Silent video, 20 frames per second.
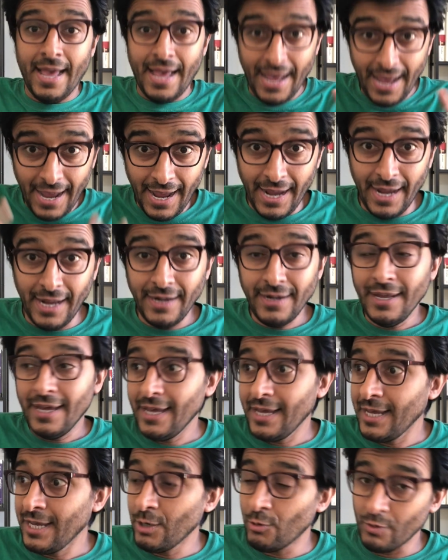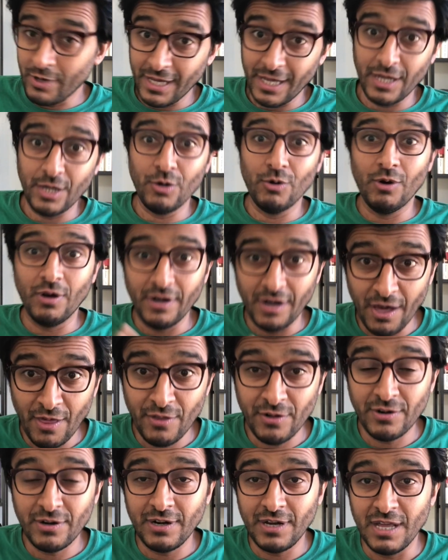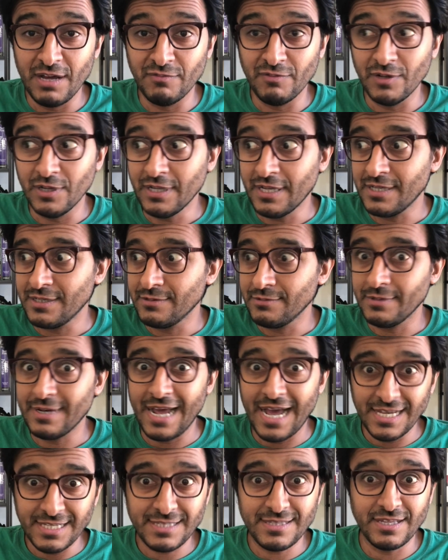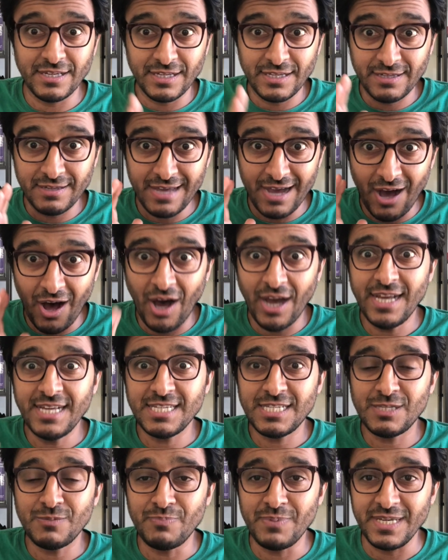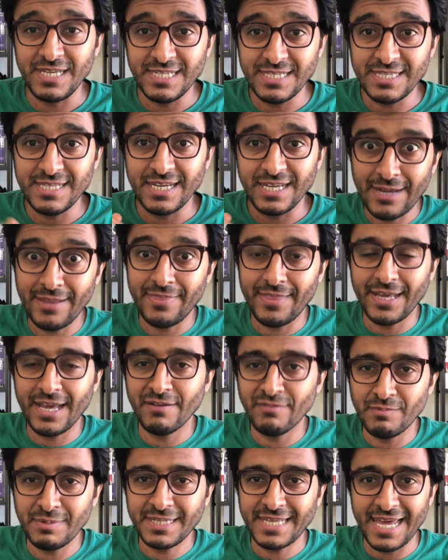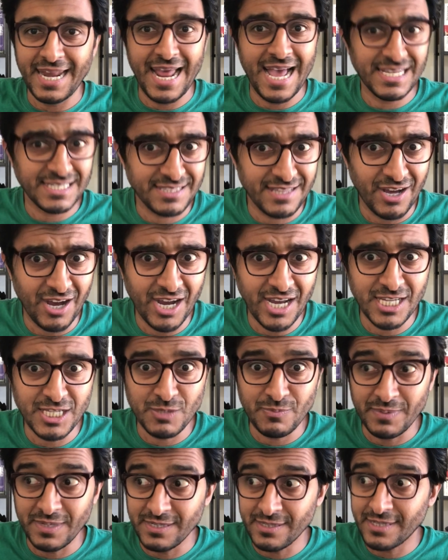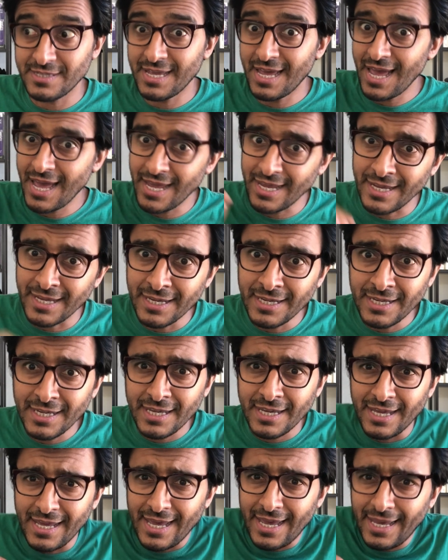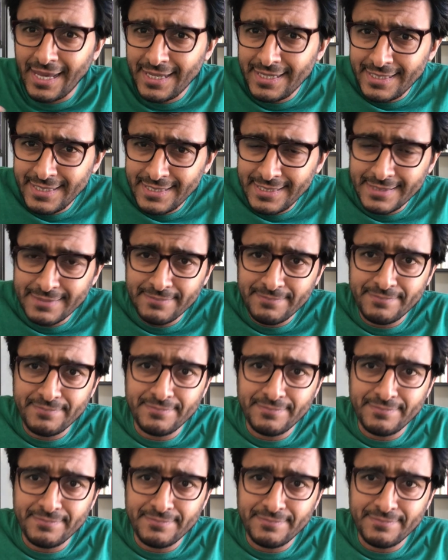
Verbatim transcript: And we can go another level and ask the I S Ps, the, and the government can ask the I S Ps, as, hey, any